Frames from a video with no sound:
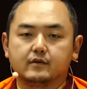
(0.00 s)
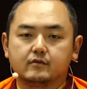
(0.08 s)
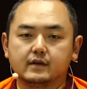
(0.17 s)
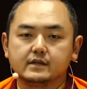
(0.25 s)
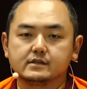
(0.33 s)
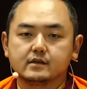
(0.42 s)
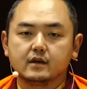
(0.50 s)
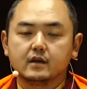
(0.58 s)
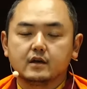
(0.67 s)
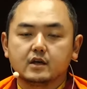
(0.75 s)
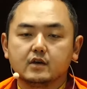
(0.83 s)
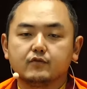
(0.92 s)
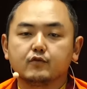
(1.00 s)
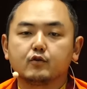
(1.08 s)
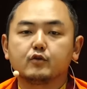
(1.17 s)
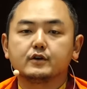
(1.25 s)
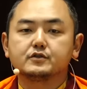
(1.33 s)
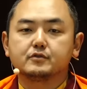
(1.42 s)
right? If you're
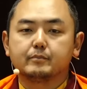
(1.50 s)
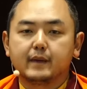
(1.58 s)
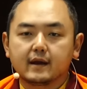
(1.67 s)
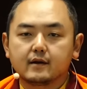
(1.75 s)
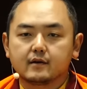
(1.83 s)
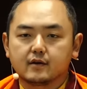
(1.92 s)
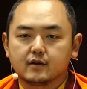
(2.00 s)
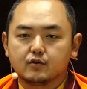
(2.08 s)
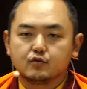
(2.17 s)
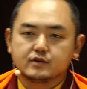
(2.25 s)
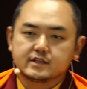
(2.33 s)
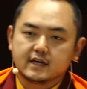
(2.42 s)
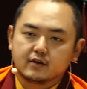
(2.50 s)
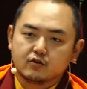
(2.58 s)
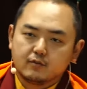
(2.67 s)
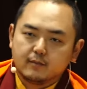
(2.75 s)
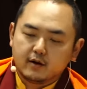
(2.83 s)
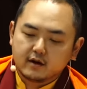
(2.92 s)
going to beggar and you check
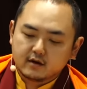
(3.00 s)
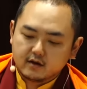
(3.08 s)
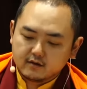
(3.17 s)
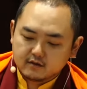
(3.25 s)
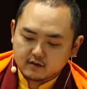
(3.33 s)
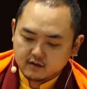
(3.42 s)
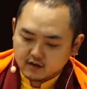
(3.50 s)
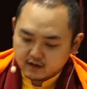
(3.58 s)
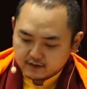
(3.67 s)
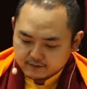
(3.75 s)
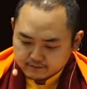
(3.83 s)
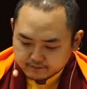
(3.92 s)
your pocket, I say, oh,